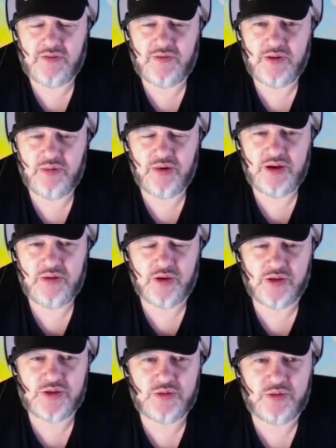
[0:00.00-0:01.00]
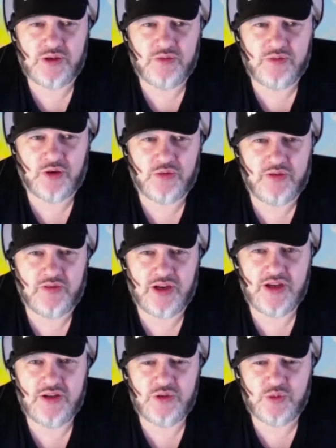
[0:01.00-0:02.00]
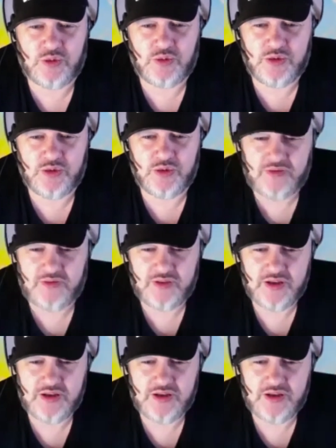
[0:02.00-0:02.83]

February and what we've learned, what we've